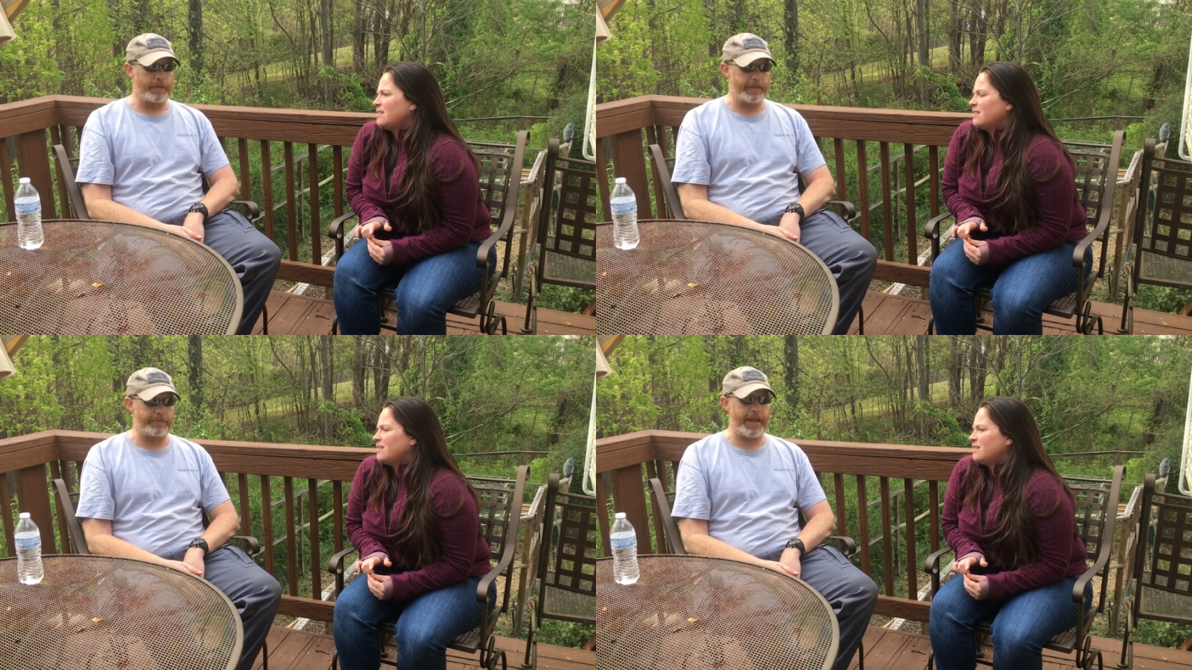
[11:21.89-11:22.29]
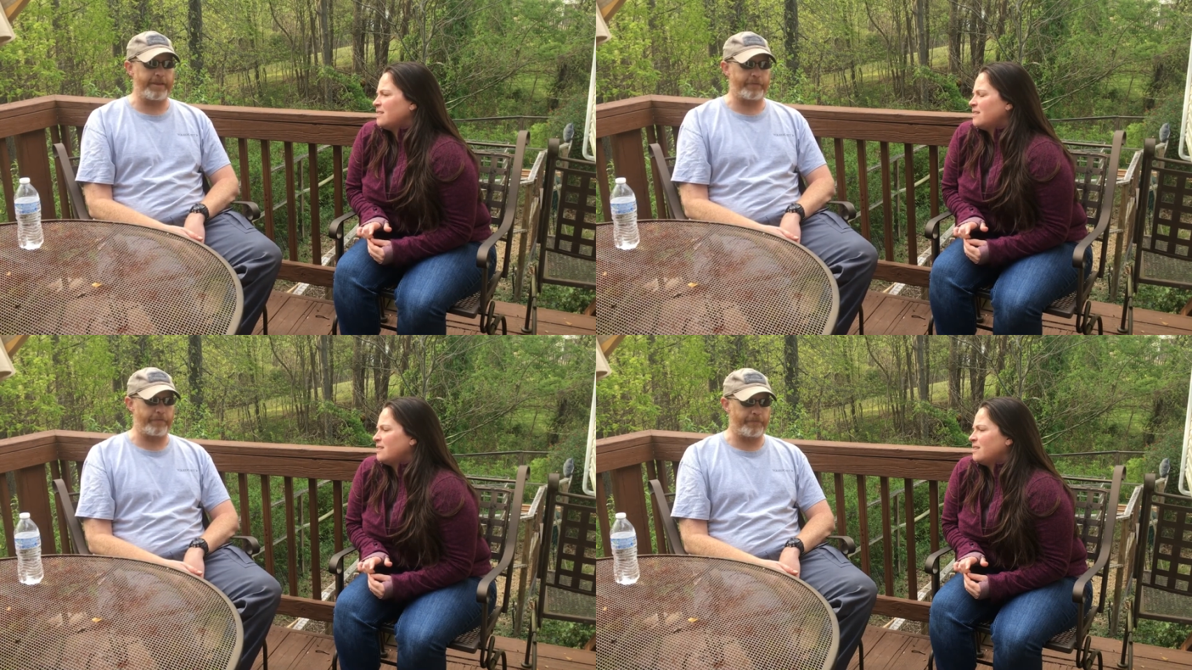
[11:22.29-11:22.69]
Speaker 1: it
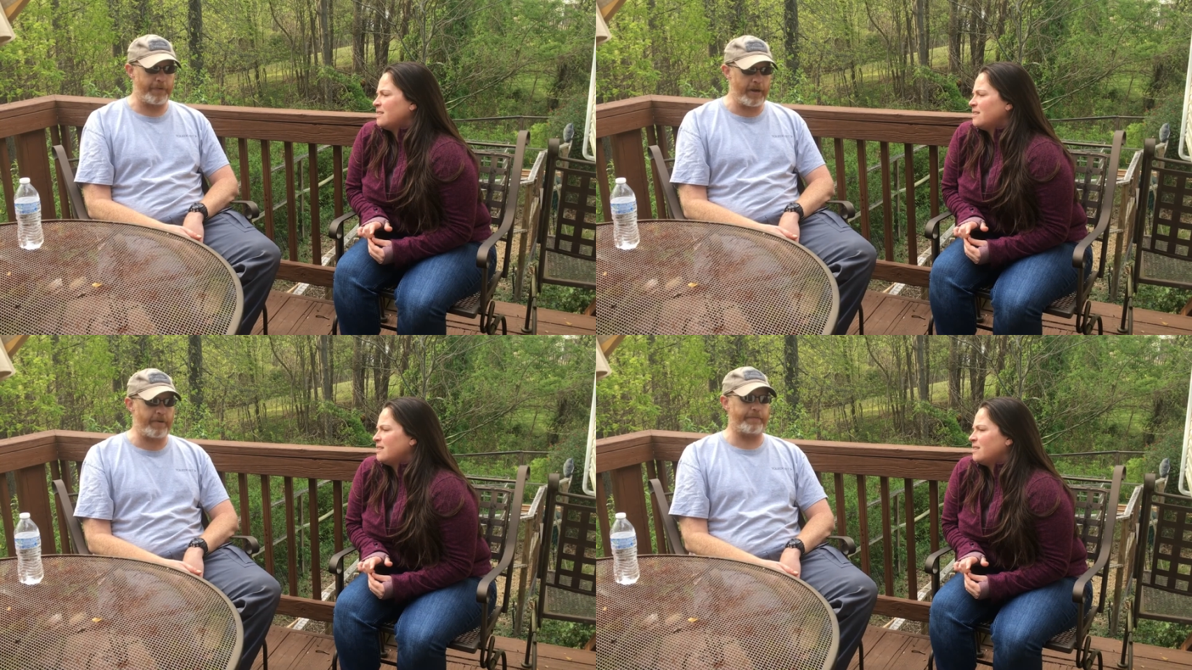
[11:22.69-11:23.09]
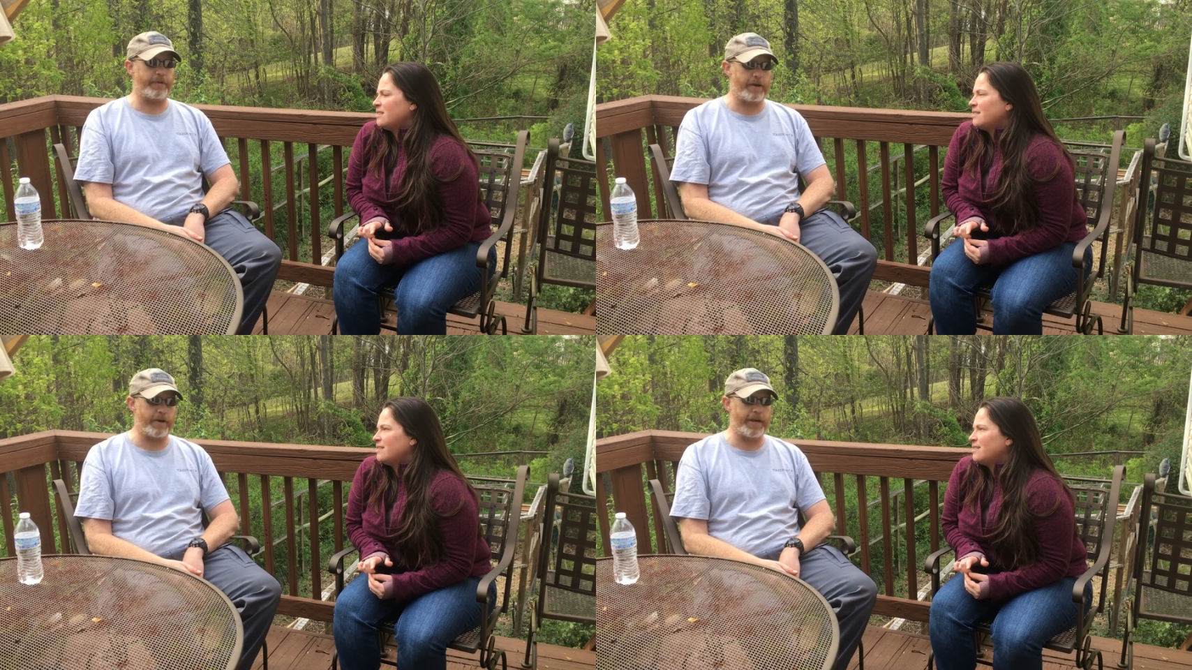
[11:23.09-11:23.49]
takes a very
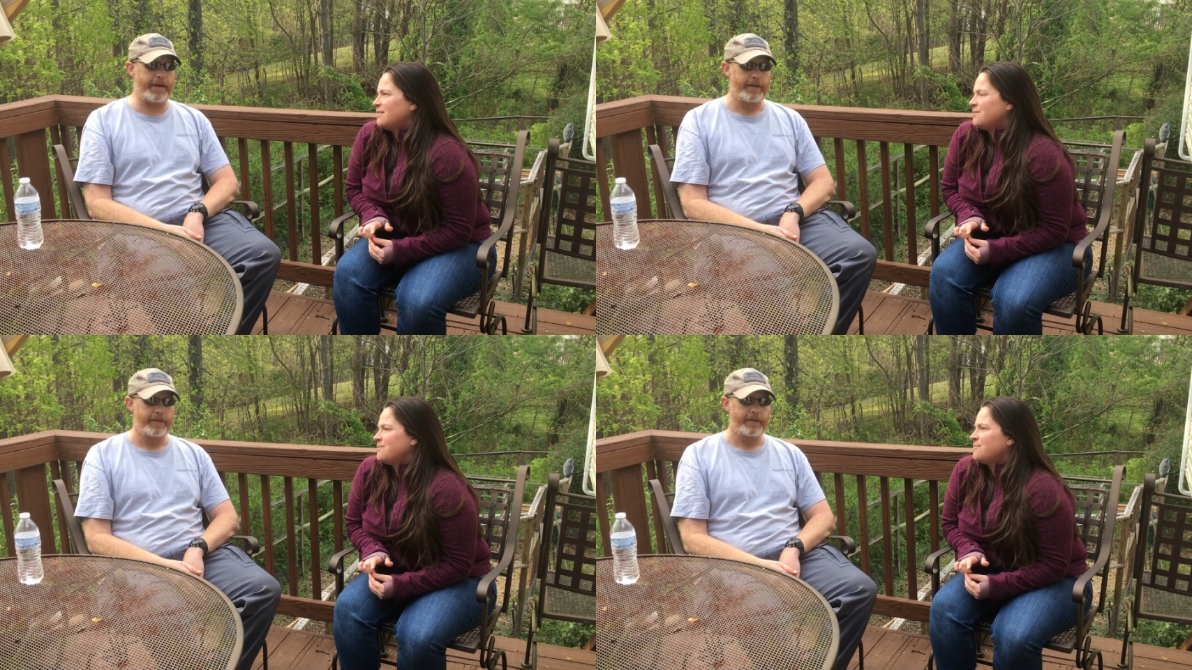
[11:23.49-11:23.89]
very